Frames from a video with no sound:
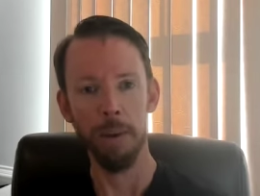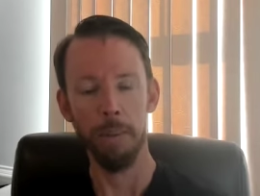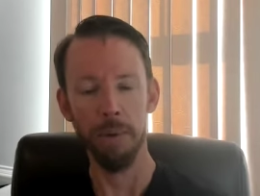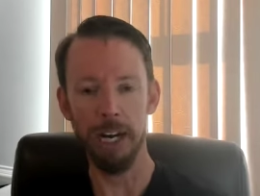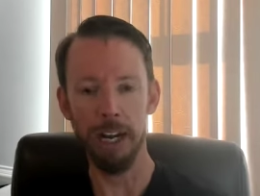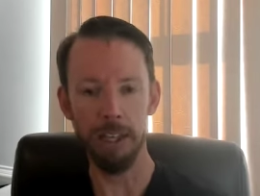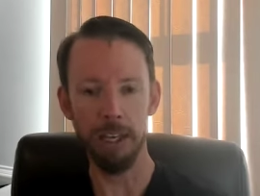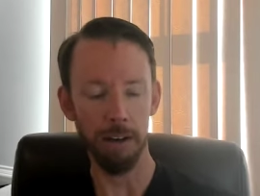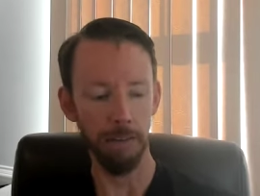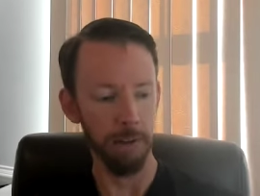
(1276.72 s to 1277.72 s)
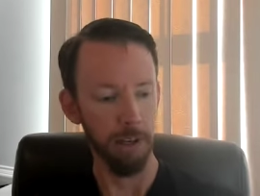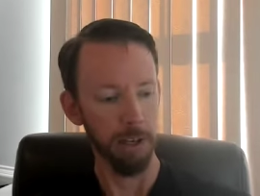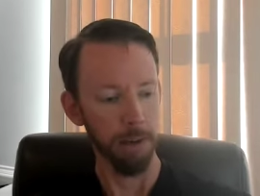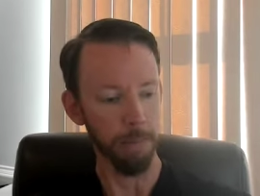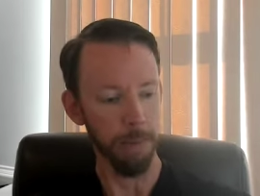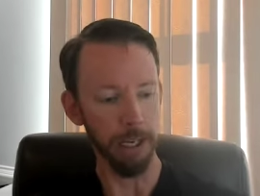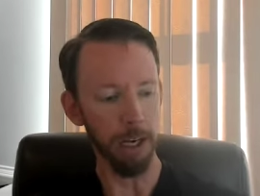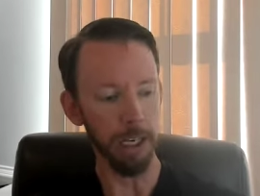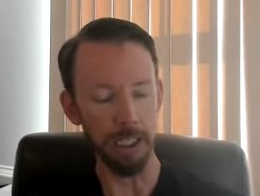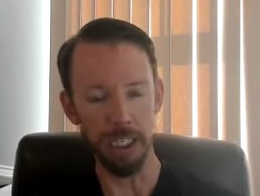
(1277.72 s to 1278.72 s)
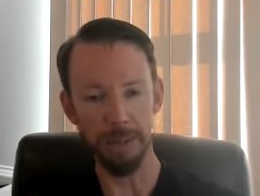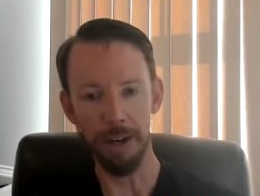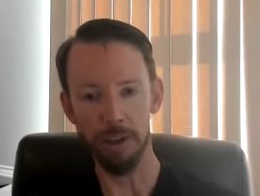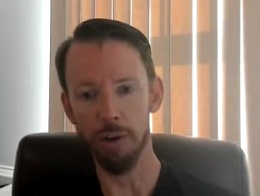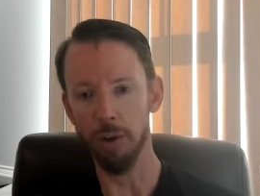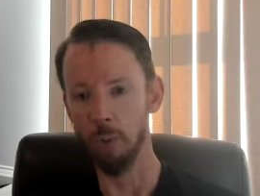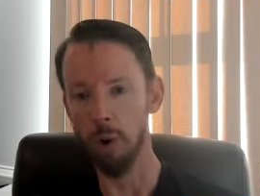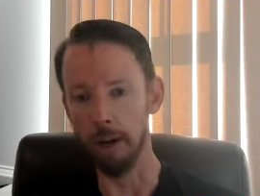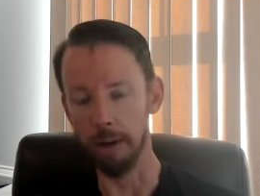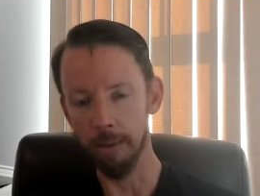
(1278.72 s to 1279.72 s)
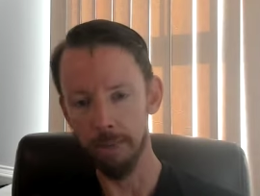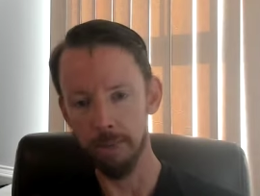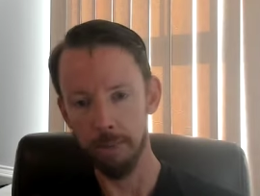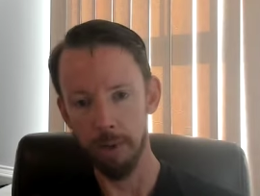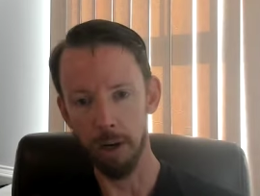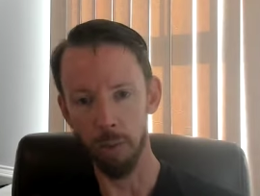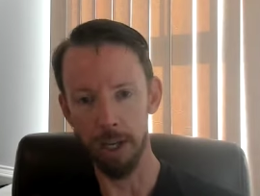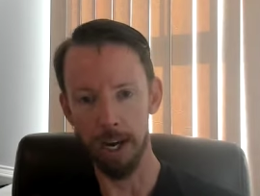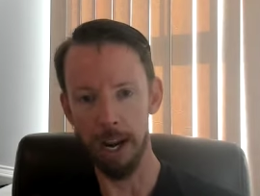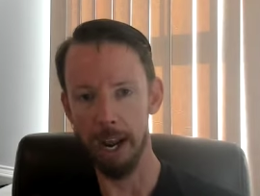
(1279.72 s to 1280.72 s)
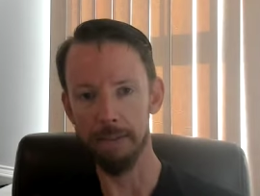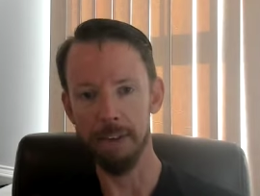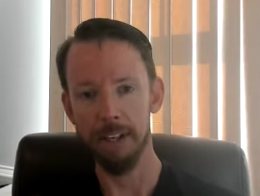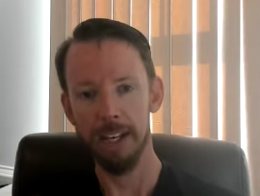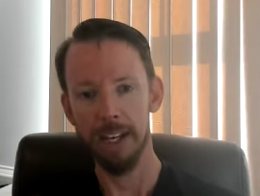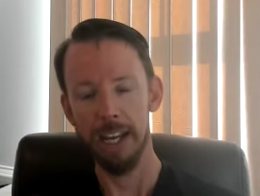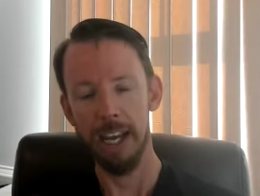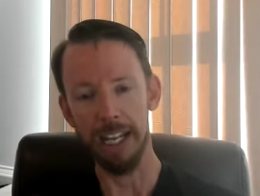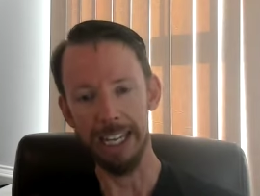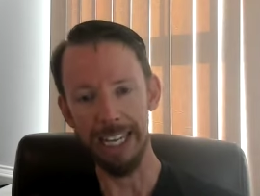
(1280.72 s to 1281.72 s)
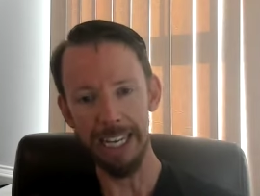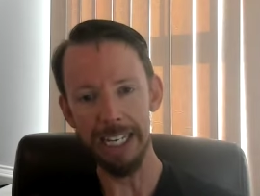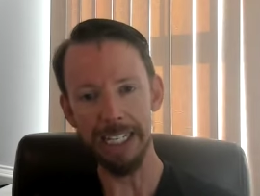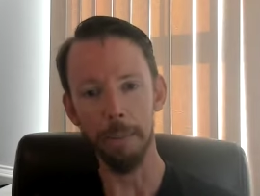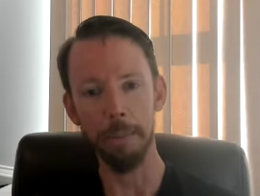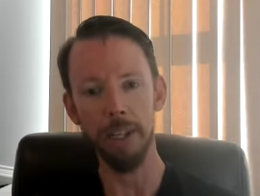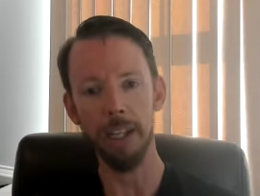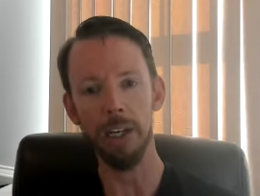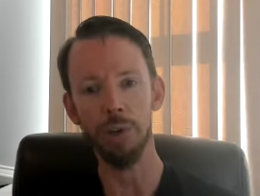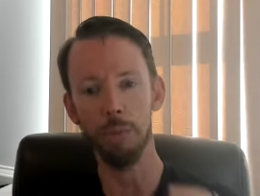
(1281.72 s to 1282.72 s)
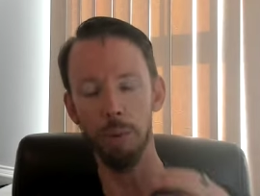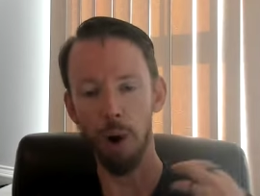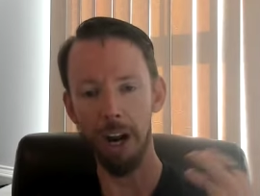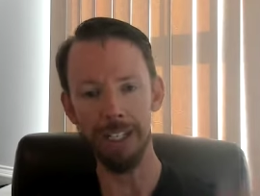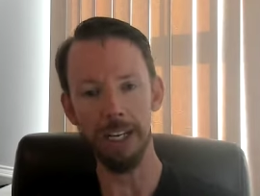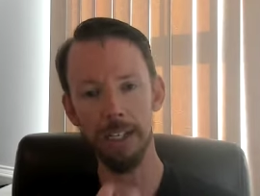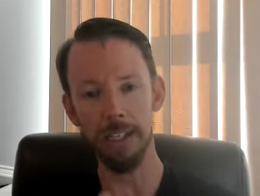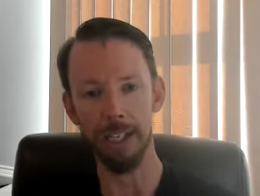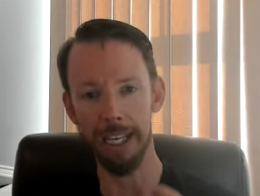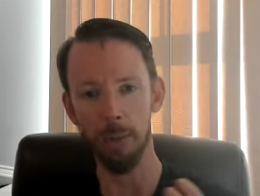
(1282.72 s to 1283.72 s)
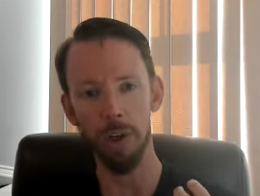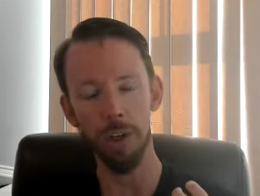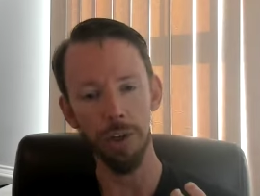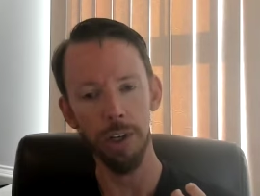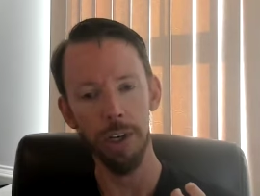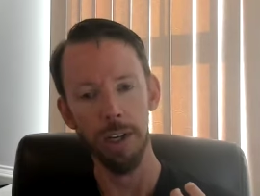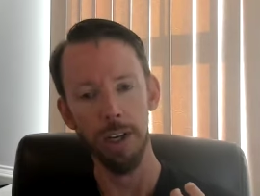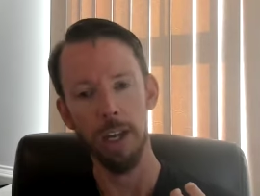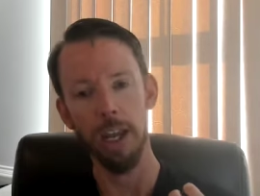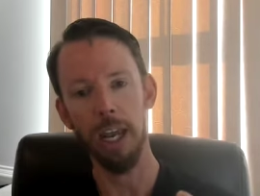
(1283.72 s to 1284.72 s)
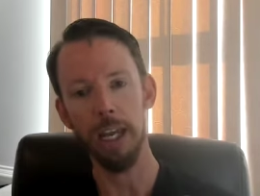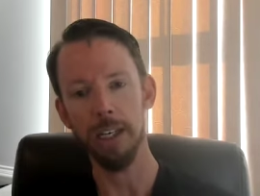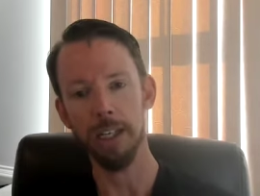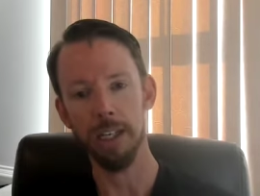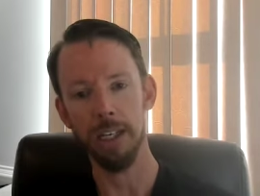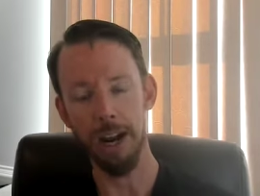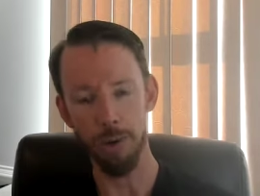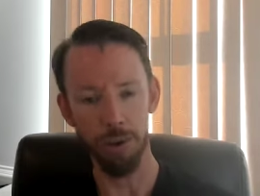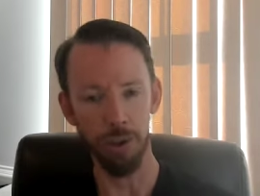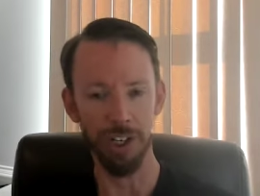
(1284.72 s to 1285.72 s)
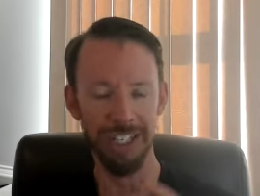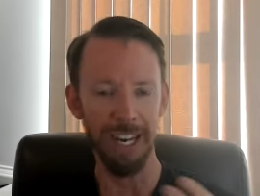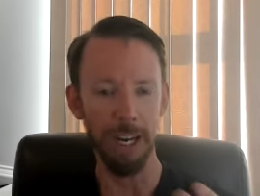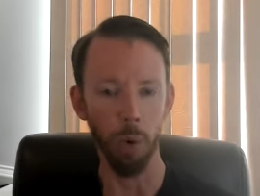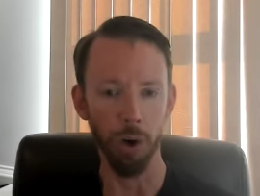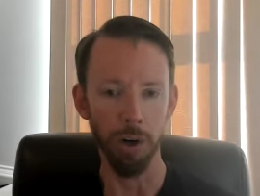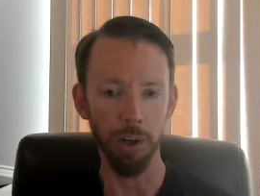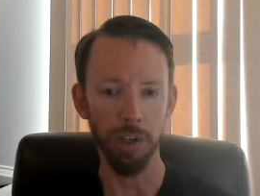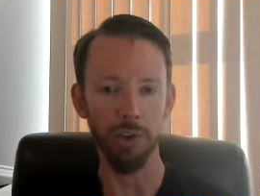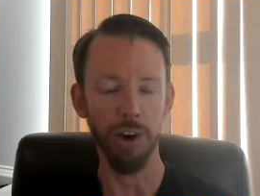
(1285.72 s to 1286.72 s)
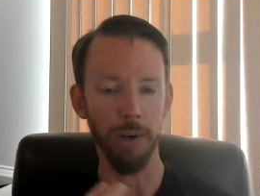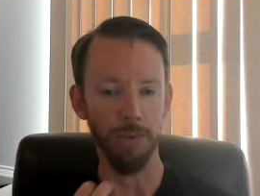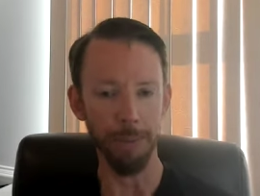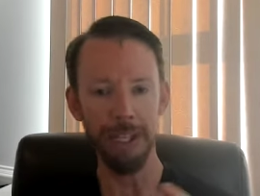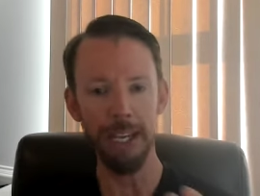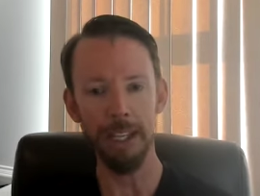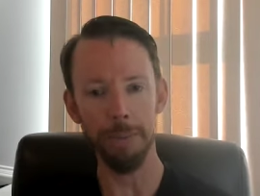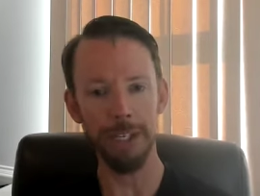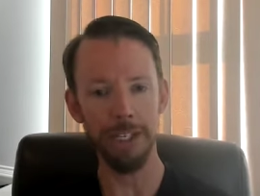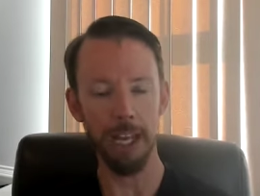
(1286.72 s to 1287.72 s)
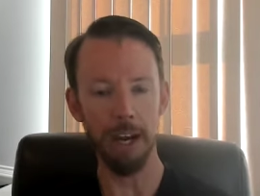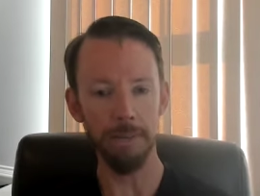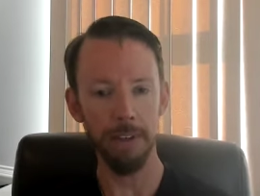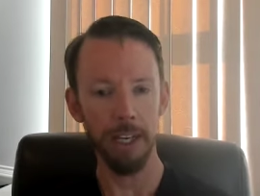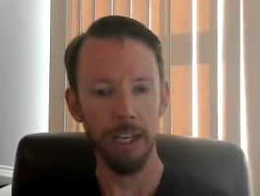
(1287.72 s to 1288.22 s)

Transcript: But then I think of my youngest is about to turn one in a week and a half. And like his ability to process language and now start say words and try and replicate them and stuff,